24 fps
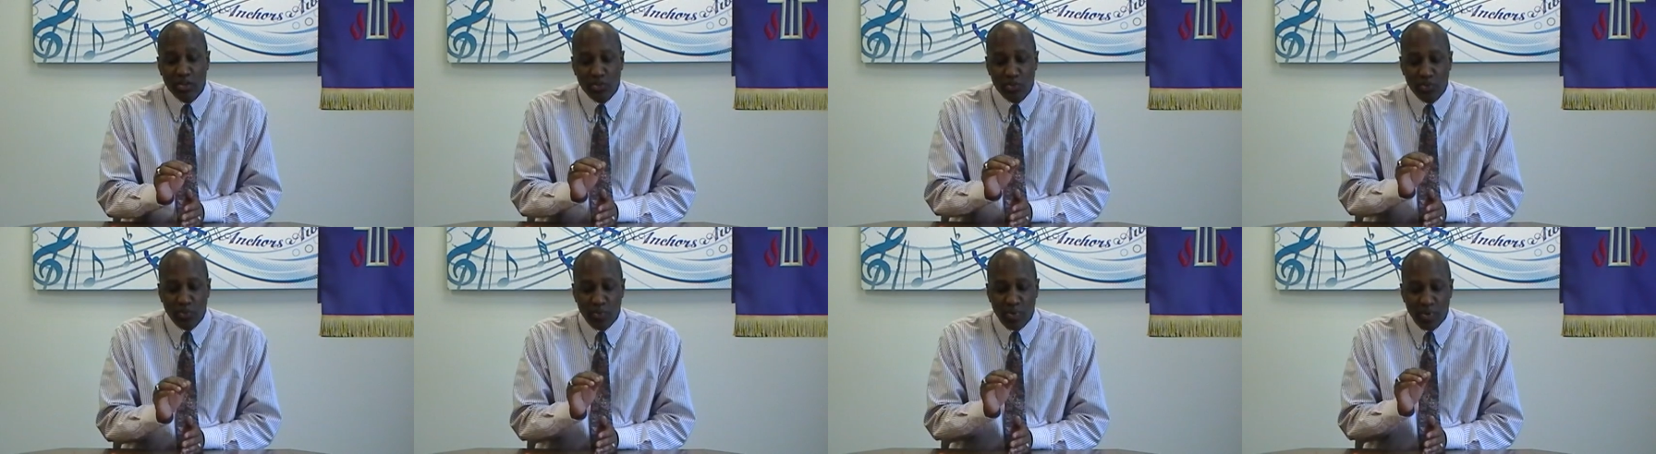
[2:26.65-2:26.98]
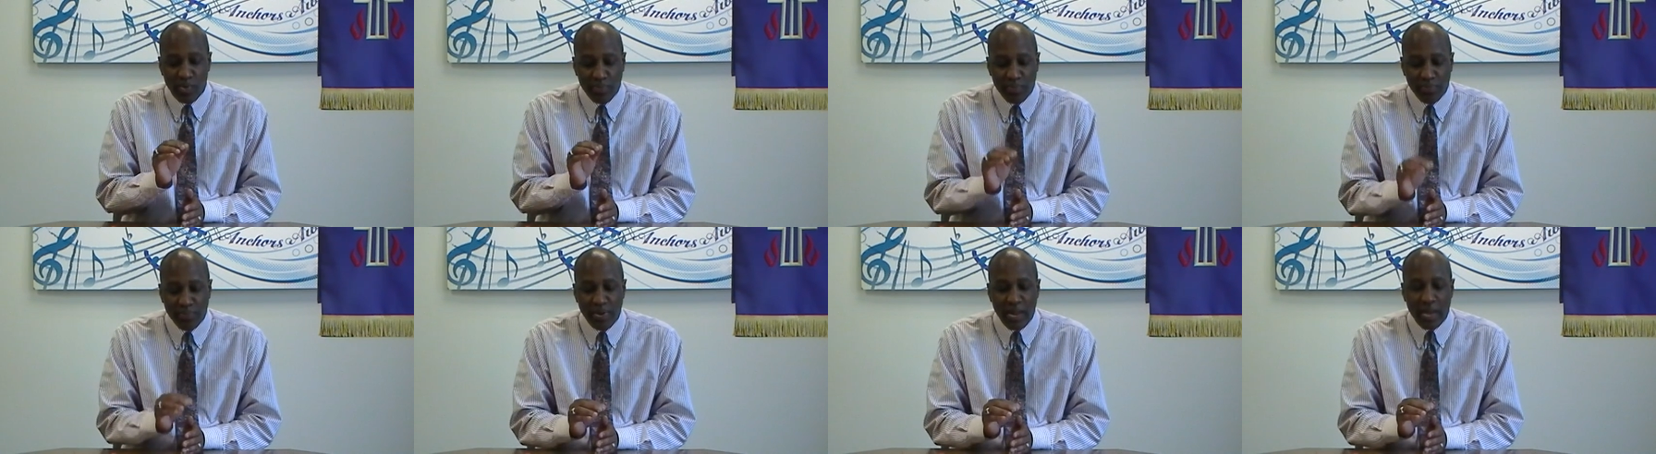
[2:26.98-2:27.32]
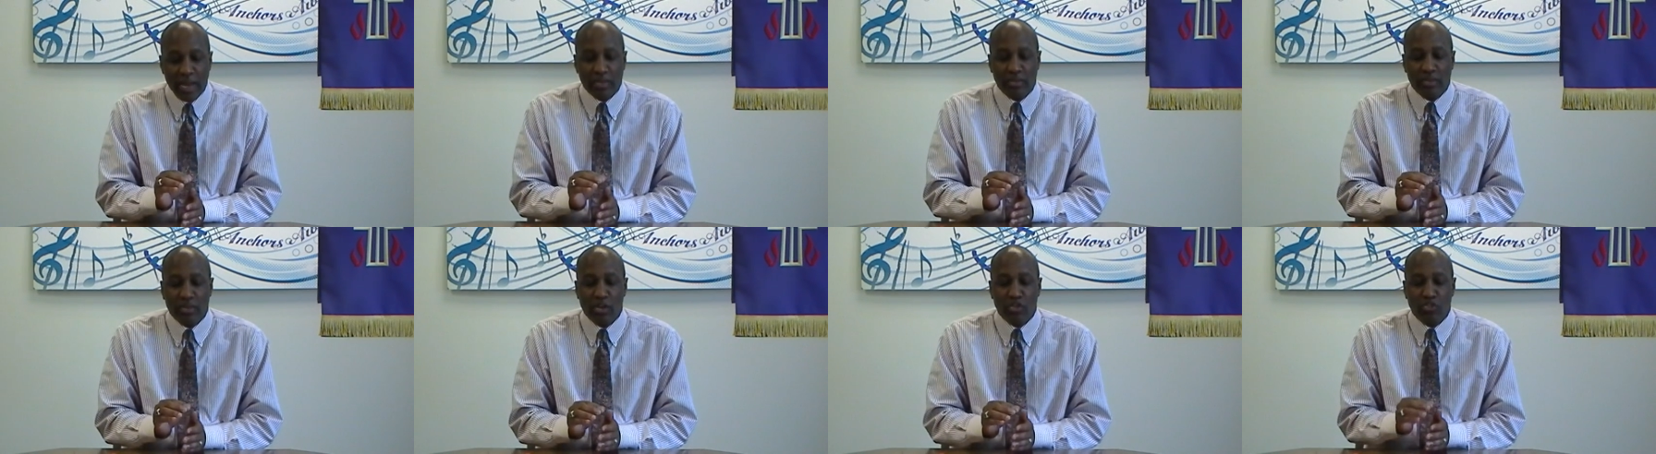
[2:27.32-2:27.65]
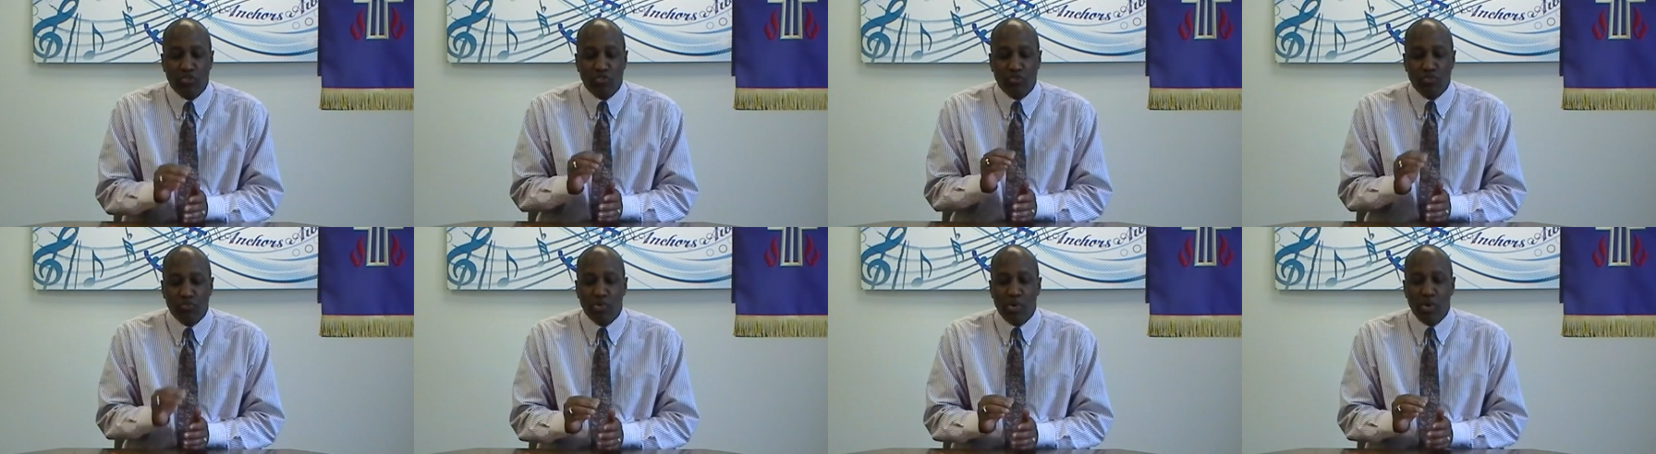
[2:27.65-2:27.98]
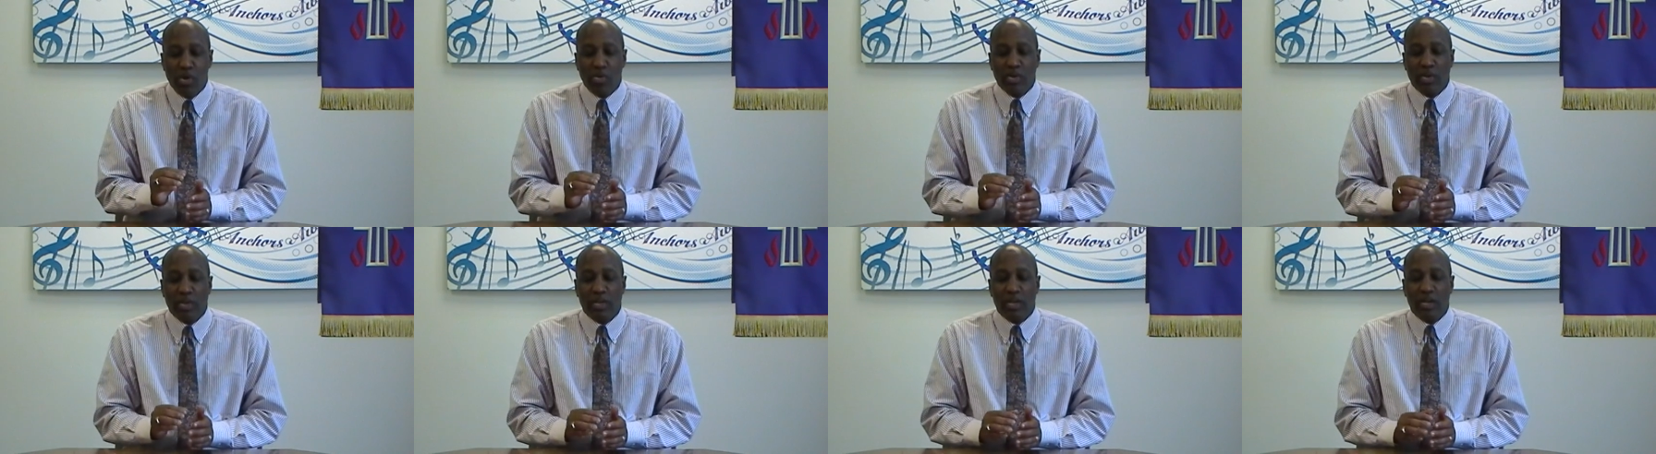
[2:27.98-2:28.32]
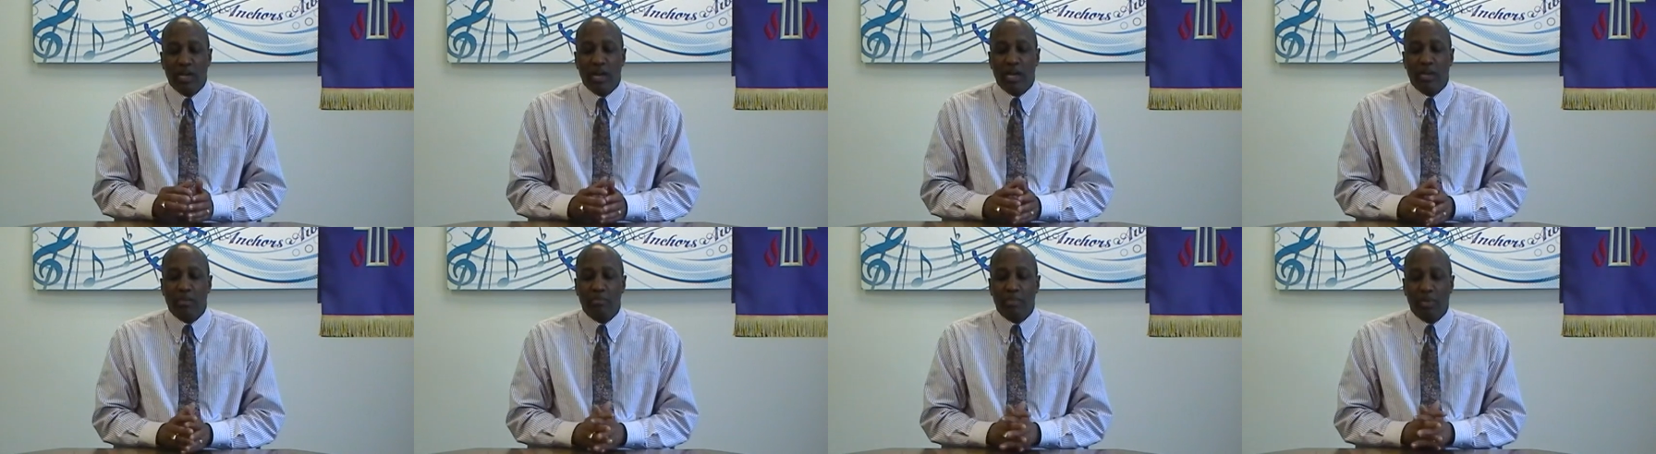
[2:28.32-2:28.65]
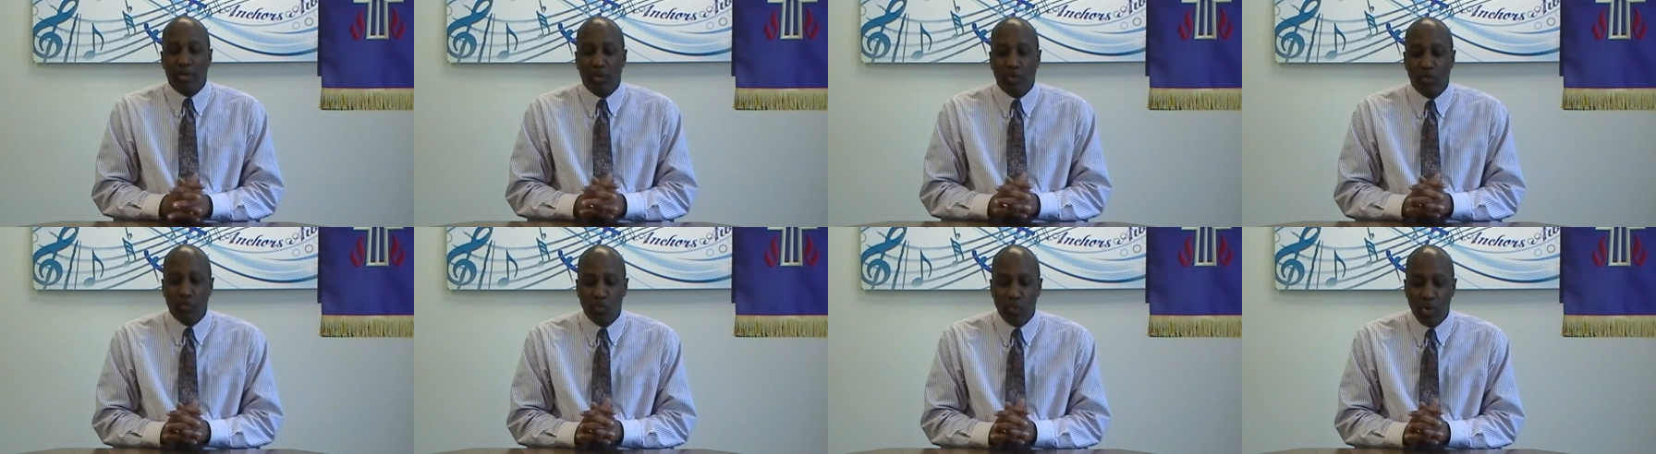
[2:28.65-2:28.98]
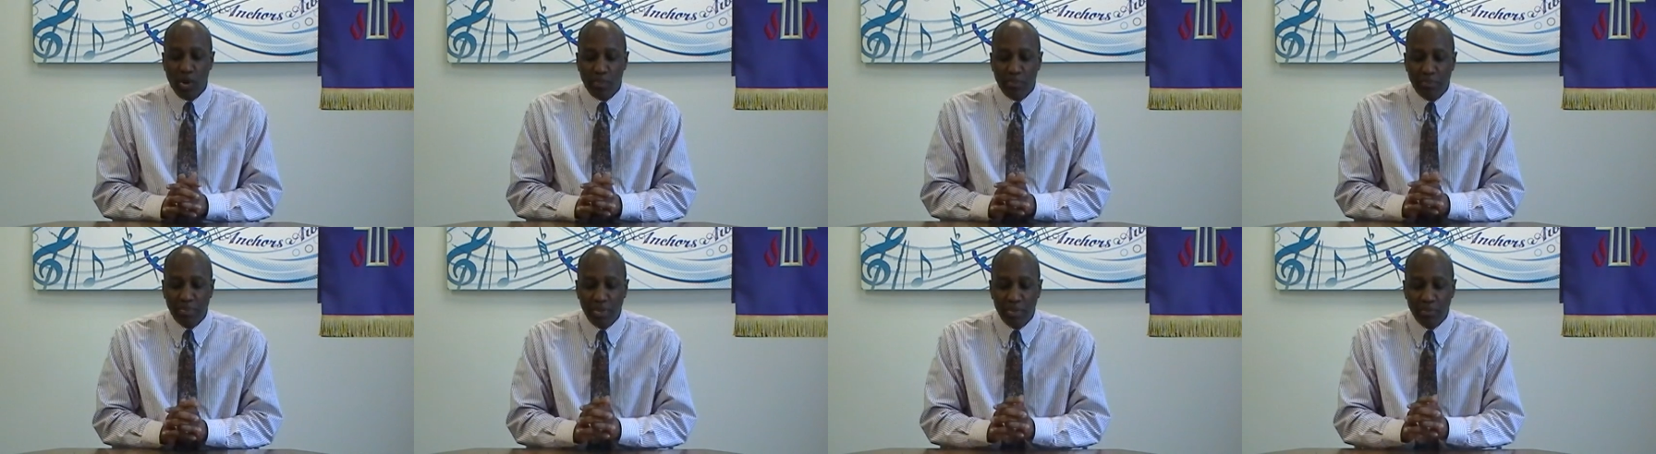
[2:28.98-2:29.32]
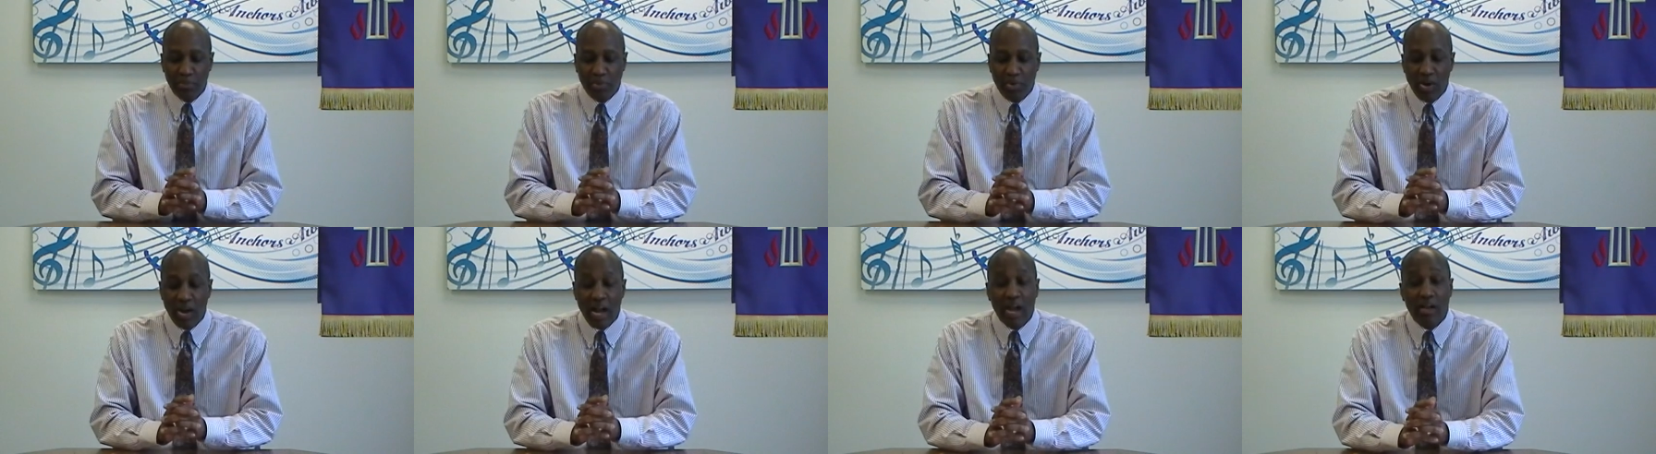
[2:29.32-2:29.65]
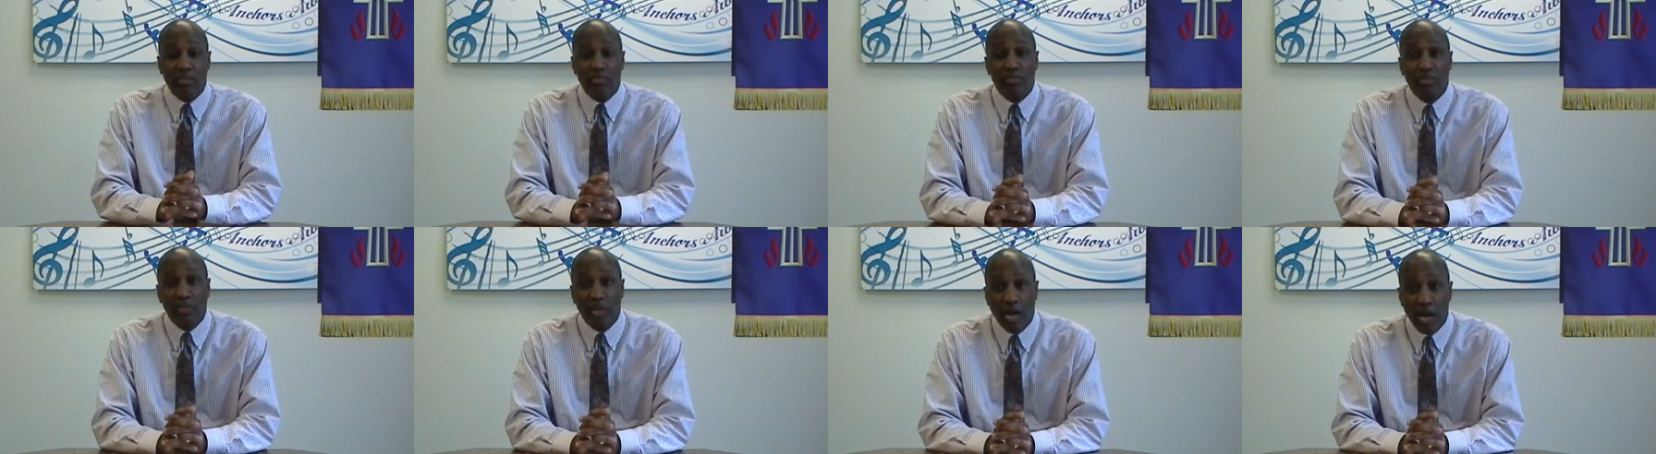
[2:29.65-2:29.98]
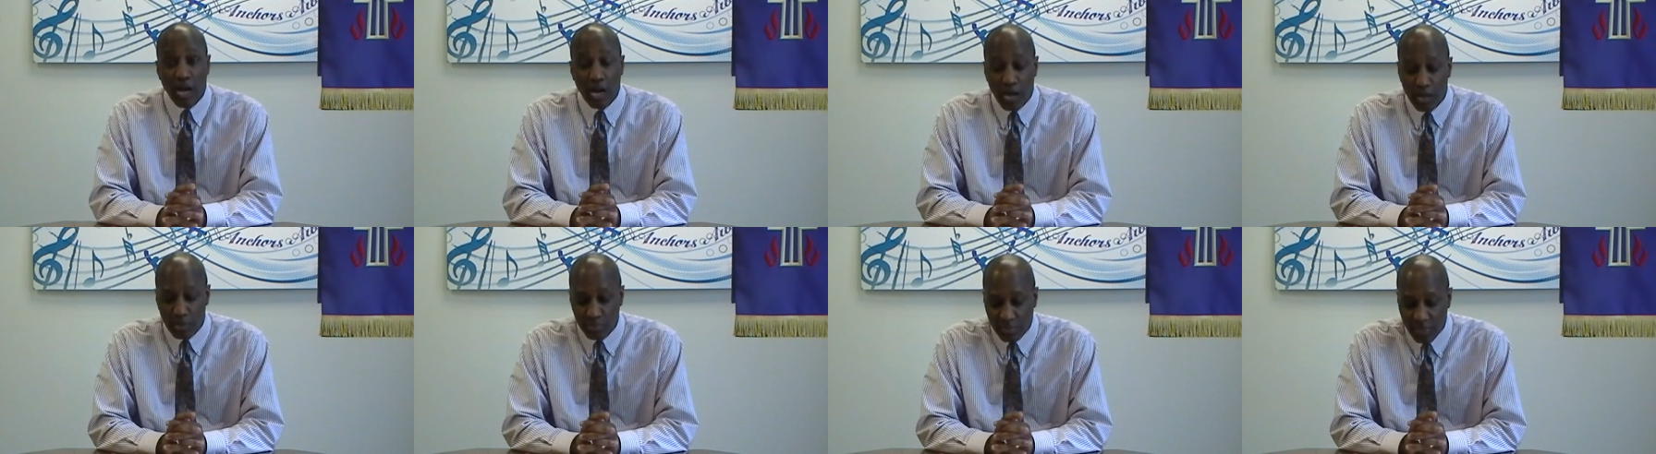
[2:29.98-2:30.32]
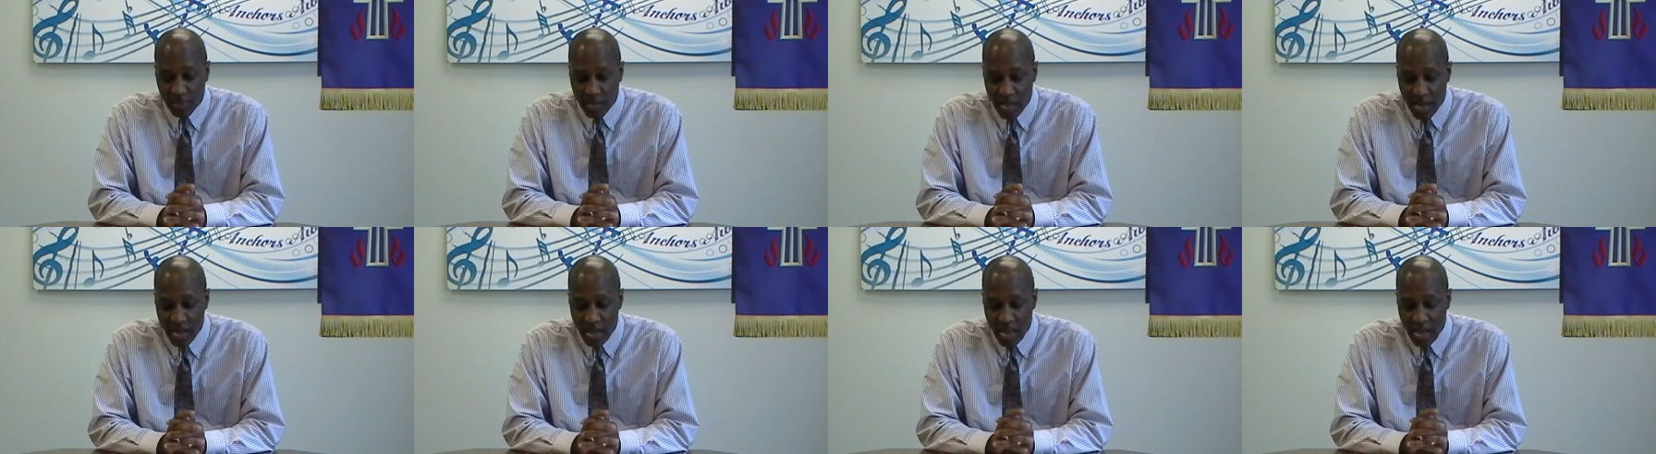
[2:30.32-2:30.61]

to reflect a strong economy where people have jobs